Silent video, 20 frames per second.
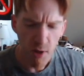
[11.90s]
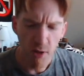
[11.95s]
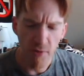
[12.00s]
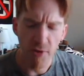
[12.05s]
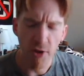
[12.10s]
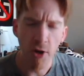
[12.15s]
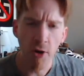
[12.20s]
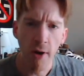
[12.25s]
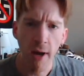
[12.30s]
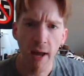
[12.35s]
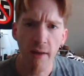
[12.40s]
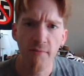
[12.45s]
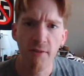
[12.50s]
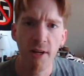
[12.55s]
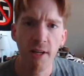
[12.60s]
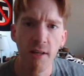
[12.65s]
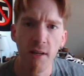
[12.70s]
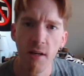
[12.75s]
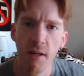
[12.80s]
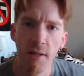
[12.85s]
if you don't have
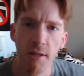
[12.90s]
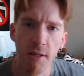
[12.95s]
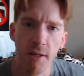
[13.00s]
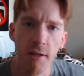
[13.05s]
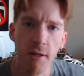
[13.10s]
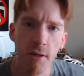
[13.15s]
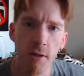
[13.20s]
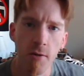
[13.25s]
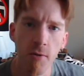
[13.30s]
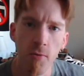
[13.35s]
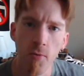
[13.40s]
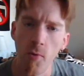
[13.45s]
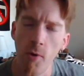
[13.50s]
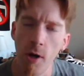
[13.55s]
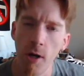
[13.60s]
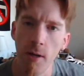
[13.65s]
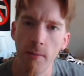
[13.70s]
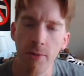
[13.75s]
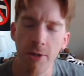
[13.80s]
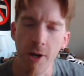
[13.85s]
any idea
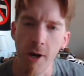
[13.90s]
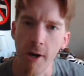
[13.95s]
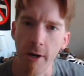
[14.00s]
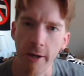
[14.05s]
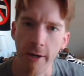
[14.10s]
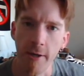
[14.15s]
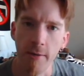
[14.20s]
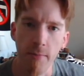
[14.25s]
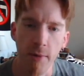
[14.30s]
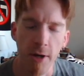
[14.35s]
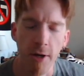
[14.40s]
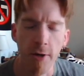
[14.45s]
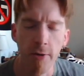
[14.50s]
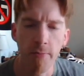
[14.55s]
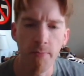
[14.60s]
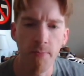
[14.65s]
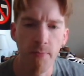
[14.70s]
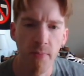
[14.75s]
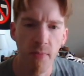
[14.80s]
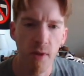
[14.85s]
what I'm talking
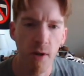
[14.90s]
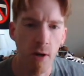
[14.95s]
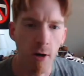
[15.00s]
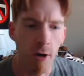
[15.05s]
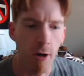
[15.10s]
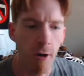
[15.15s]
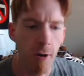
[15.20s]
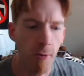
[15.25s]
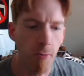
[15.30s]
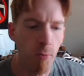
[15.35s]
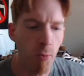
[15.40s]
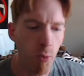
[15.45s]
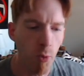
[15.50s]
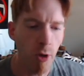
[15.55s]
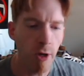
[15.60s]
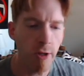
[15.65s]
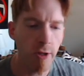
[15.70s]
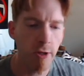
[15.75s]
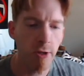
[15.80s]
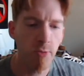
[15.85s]
about,
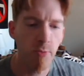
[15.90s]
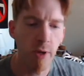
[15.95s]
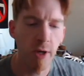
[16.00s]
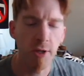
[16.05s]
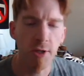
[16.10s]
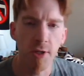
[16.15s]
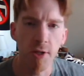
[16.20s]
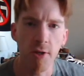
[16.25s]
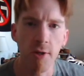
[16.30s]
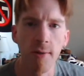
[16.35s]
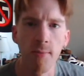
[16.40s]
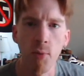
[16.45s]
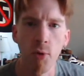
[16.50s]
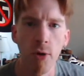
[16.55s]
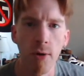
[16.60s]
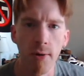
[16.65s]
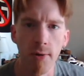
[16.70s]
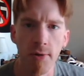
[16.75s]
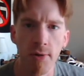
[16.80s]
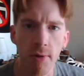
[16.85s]
what this basically
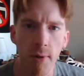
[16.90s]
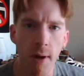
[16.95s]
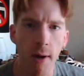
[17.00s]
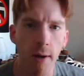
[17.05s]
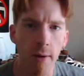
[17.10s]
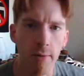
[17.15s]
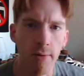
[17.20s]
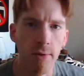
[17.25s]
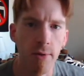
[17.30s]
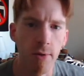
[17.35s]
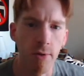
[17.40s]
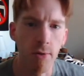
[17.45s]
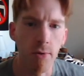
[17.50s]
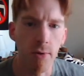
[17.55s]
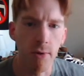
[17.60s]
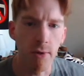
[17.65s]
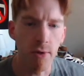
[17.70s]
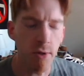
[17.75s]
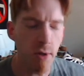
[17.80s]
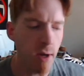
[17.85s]
boils down to
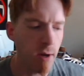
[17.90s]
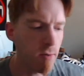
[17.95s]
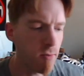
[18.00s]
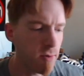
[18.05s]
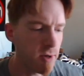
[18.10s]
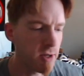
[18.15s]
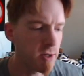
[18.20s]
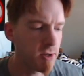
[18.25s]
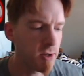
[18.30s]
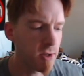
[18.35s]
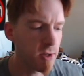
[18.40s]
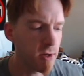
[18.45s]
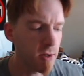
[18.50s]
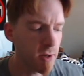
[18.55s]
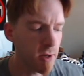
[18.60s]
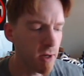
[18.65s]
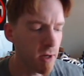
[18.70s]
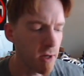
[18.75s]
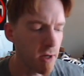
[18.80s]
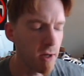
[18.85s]
is that
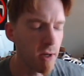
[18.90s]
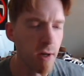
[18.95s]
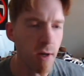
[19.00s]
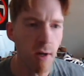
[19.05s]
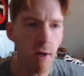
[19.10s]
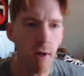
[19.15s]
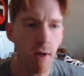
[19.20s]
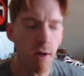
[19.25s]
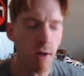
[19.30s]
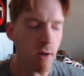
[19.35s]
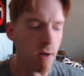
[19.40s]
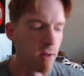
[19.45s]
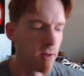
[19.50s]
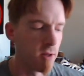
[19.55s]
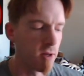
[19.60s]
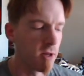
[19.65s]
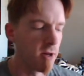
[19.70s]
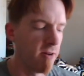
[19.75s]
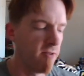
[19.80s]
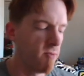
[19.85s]
recently
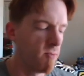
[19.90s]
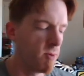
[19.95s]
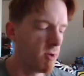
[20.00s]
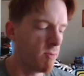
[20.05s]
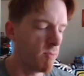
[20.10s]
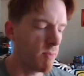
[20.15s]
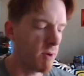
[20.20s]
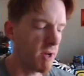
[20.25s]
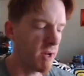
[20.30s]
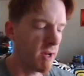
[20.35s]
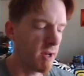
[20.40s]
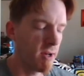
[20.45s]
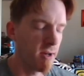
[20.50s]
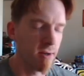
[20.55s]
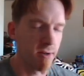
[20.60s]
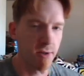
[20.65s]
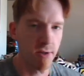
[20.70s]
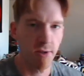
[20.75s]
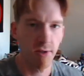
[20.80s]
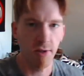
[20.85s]
the government
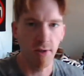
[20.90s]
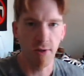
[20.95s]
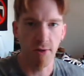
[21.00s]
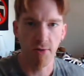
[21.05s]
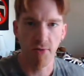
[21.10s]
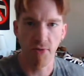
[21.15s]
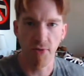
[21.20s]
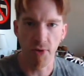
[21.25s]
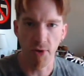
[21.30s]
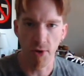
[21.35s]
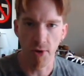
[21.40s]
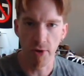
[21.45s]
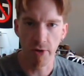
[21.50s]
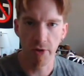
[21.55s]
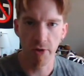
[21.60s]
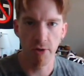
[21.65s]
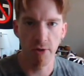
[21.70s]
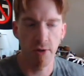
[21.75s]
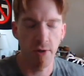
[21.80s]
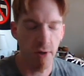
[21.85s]
passed its
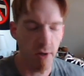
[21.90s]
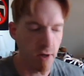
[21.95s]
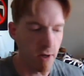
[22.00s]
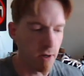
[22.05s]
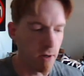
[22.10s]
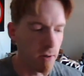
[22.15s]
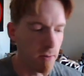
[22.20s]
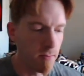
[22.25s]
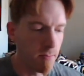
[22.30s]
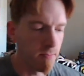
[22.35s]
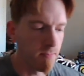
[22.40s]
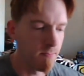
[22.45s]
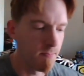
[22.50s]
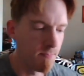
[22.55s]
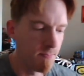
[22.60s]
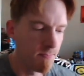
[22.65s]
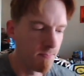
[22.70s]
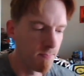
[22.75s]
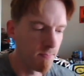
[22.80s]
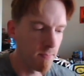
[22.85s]
first
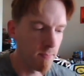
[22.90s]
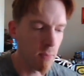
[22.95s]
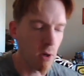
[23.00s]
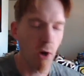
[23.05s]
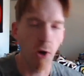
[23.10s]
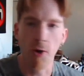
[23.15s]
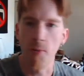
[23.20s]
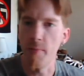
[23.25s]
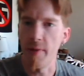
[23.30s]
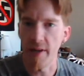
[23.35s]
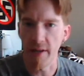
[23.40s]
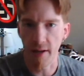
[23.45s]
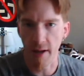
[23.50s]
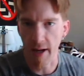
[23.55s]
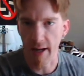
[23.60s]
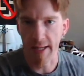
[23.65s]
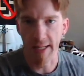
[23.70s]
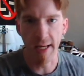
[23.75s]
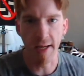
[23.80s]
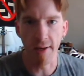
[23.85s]
permit,
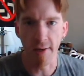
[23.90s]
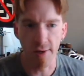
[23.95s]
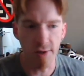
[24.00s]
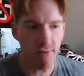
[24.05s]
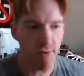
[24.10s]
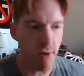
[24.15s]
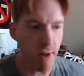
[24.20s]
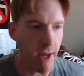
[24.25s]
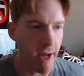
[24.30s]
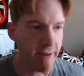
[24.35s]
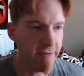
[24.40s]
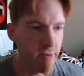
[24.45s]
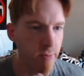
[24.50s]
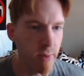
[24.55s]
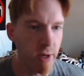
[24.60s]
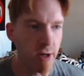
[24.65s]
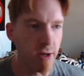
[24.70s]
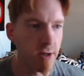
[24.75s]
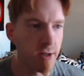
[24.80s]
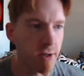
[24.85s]
I guess, for lack of a
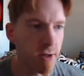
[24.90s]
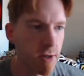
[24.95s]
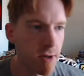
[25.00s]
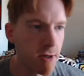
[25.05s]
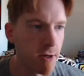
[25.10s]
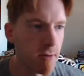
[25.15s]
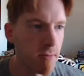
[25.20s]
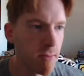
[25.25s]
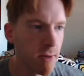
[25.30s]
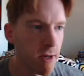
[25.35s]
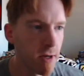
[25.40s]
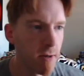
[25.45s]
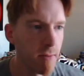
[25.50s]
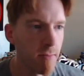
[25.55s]
better term,